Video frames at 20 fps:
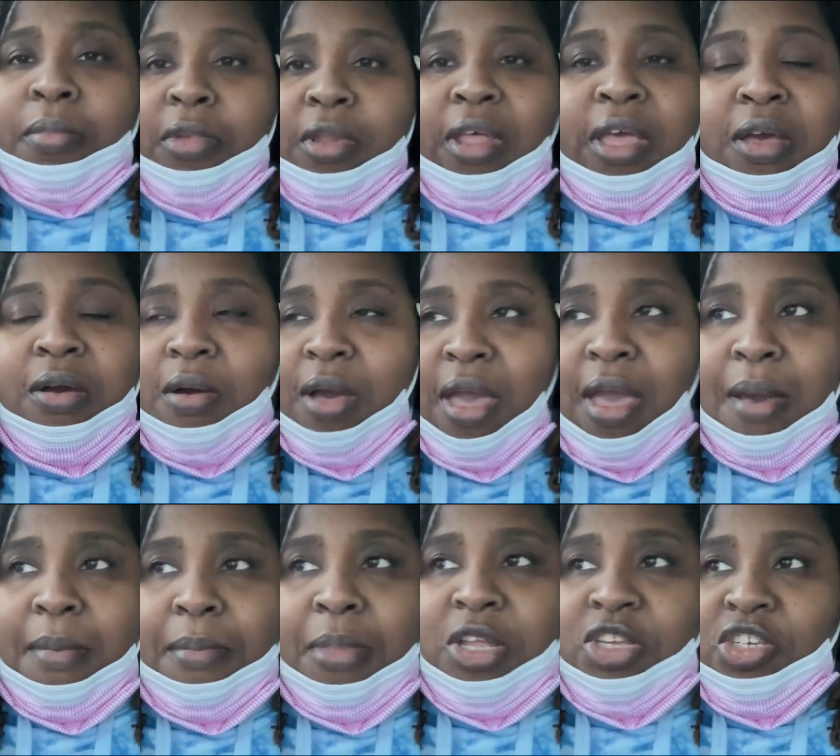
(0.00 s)
They don't
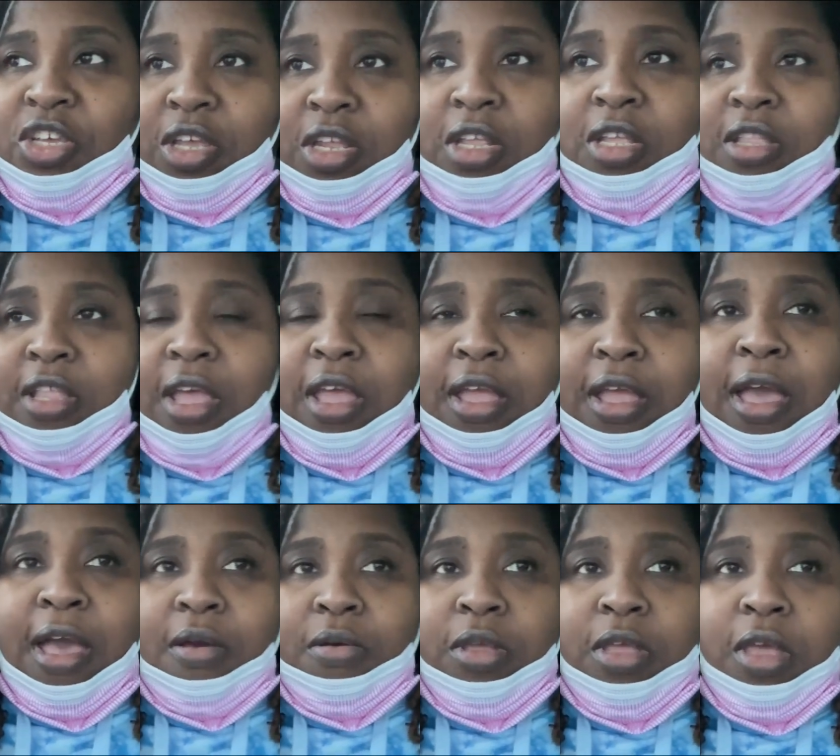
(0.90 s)
have much of anything
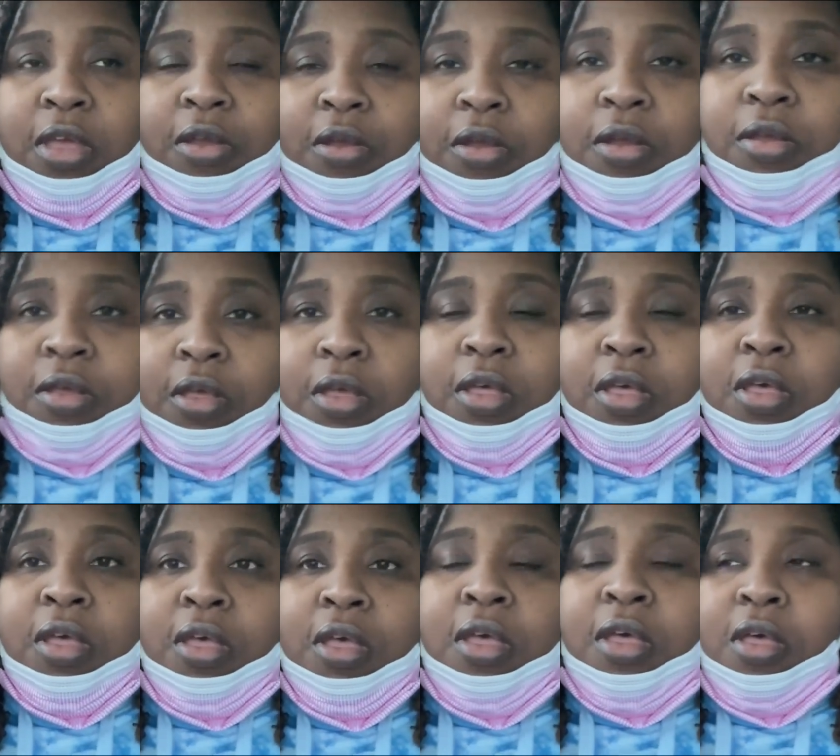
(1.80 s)
out here.
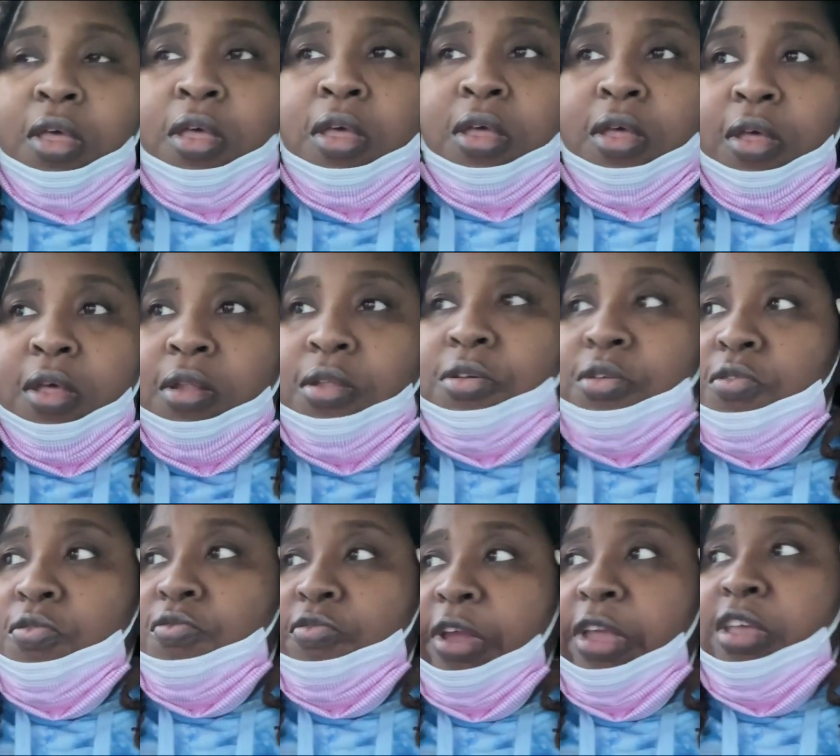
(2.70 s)
That
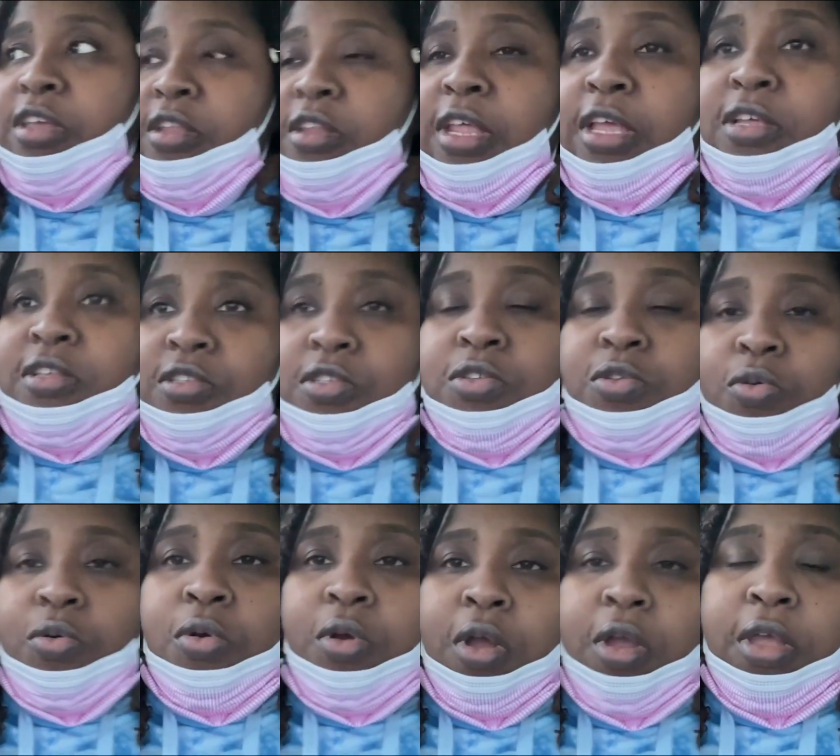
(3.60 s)
little rinky-dink
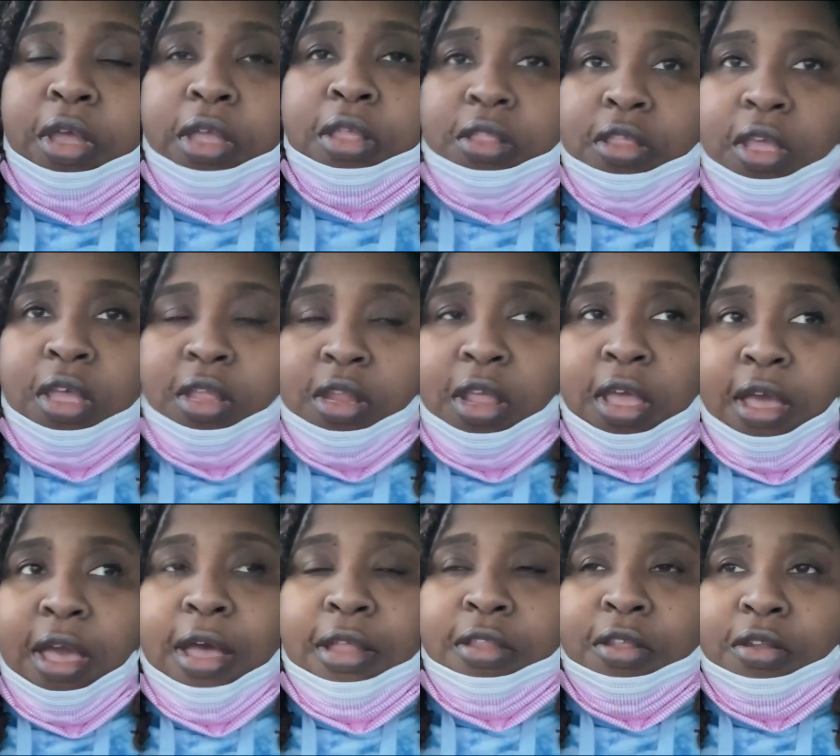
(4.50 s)
store. And then they
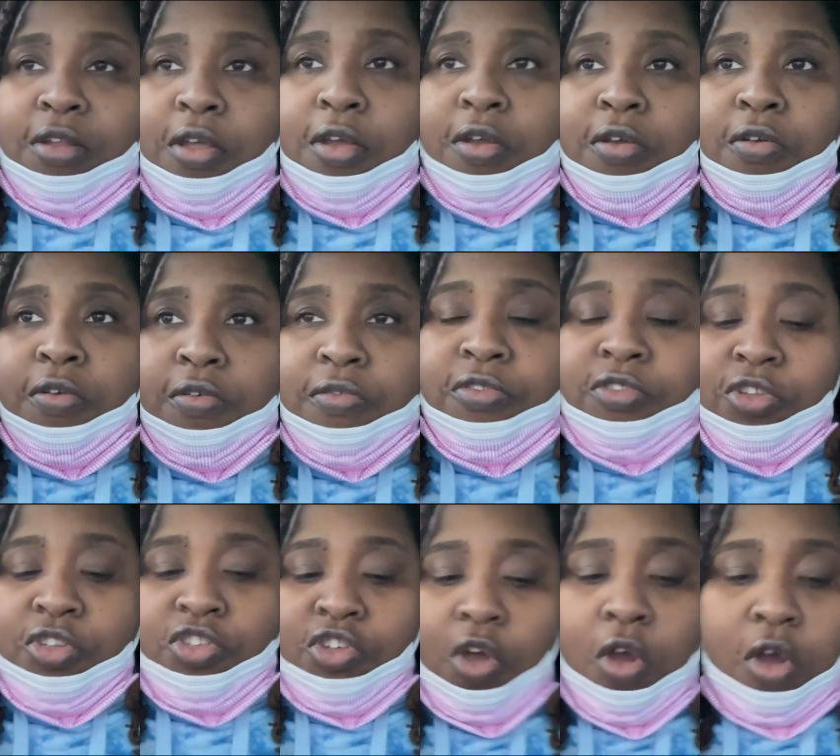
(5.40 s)
got the nerve
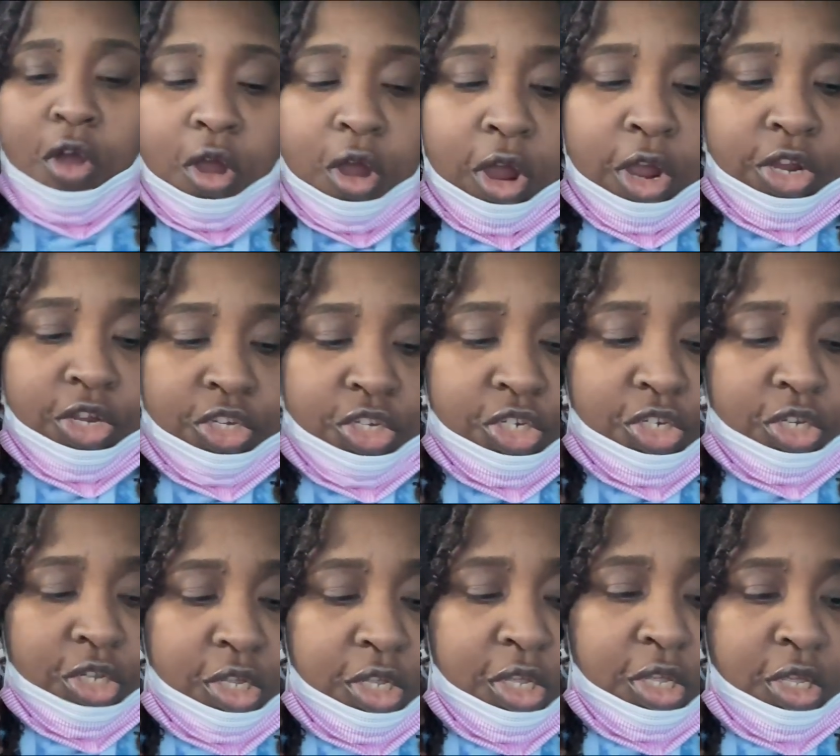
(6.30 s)
to charge
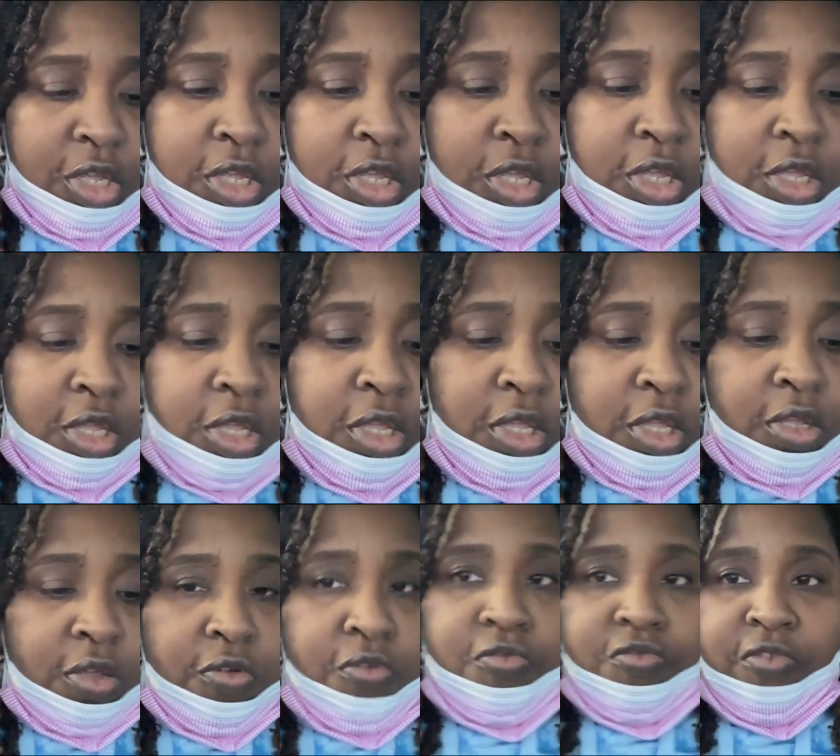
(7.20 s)

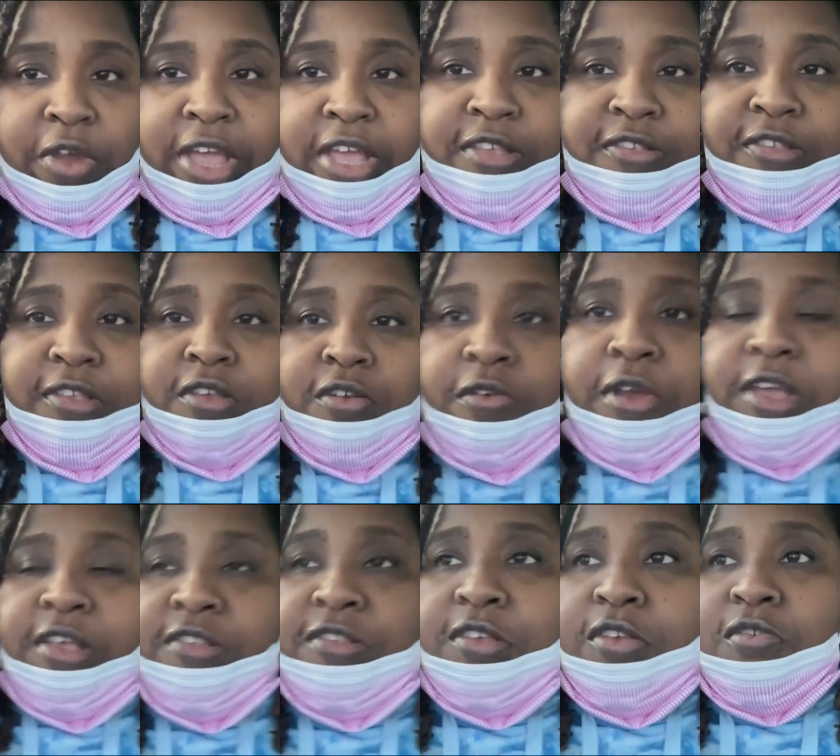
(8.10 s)
crazy,
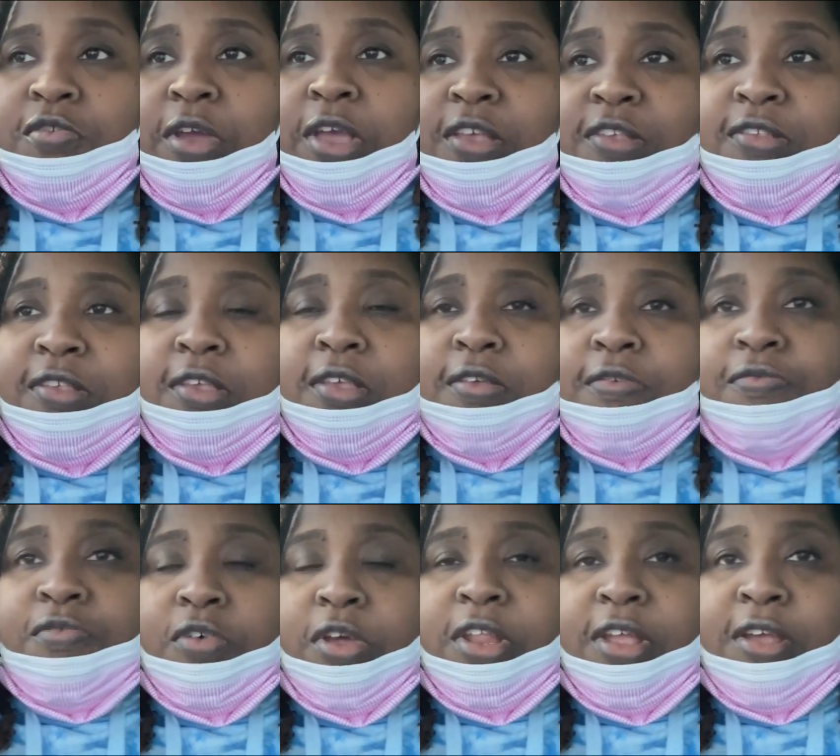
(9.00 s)
crazy, crazy
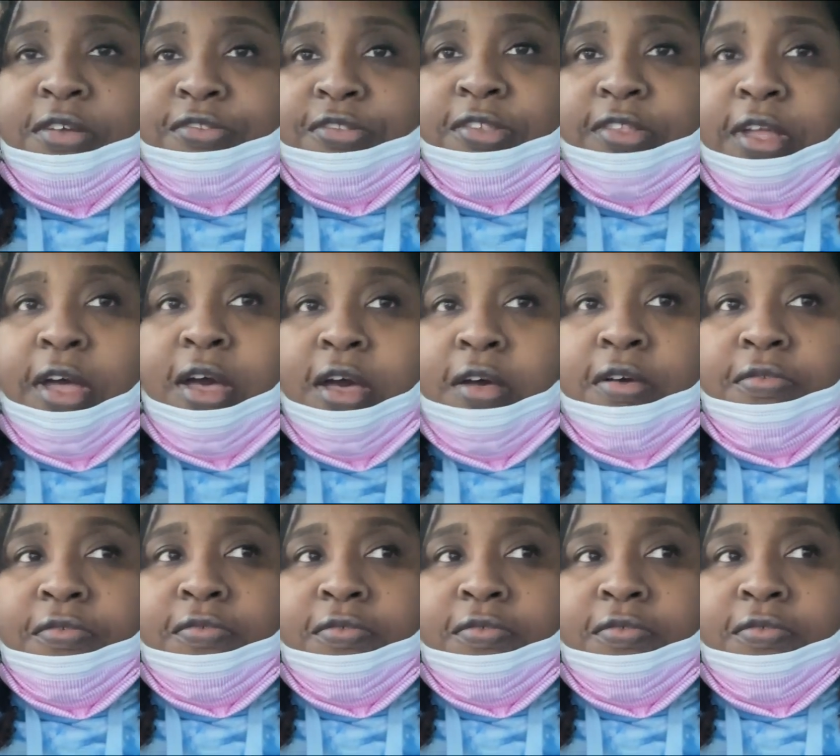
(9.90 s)
for their stuff.